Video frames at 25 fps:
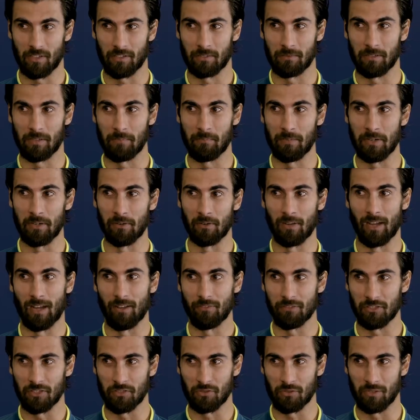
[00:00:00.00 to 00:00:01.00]
on the mirror
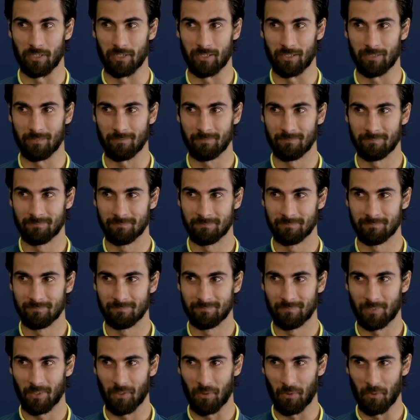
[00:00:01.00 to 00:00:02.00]
after training.
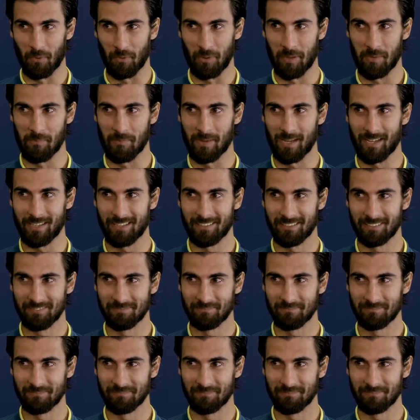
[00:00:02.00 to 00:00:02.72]
Where am I?